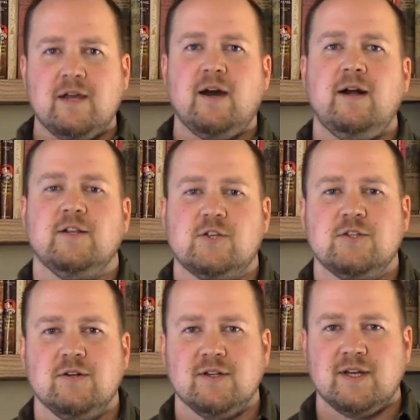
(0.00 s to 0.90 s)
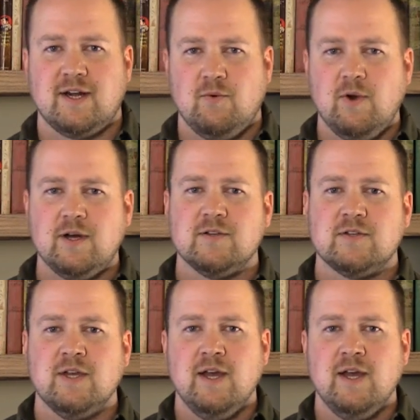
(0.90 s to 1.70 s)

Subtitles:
college student that I was,